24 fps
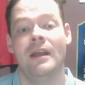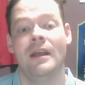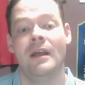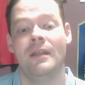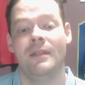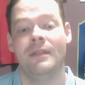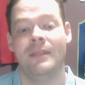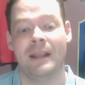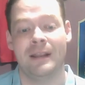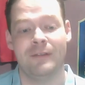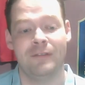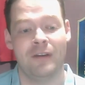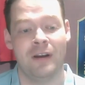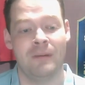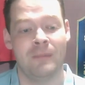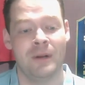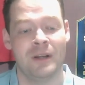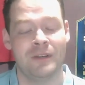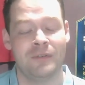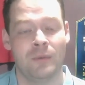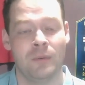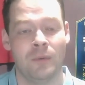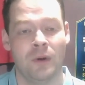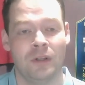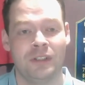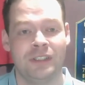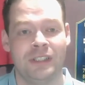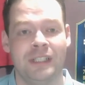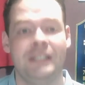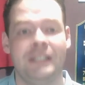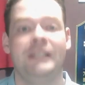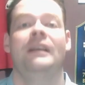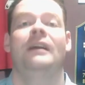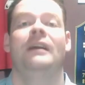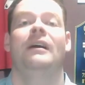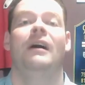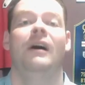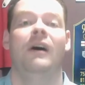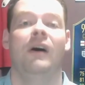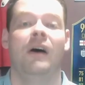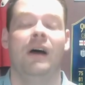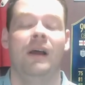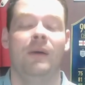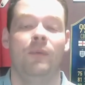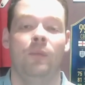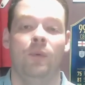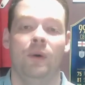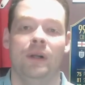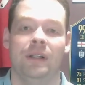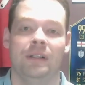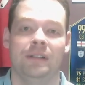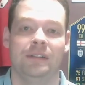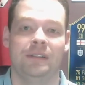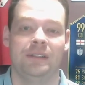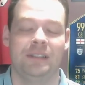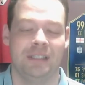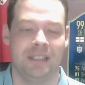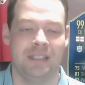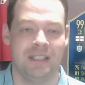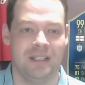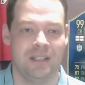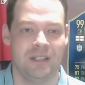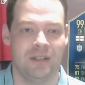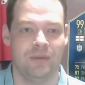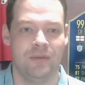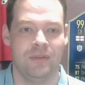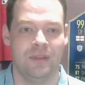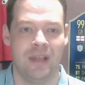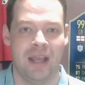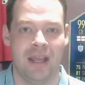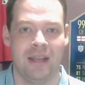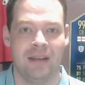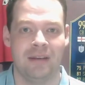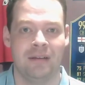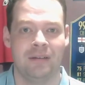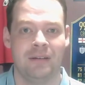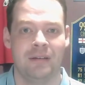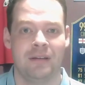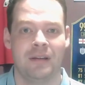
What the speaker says: Thank you very much for watching. I will see you then.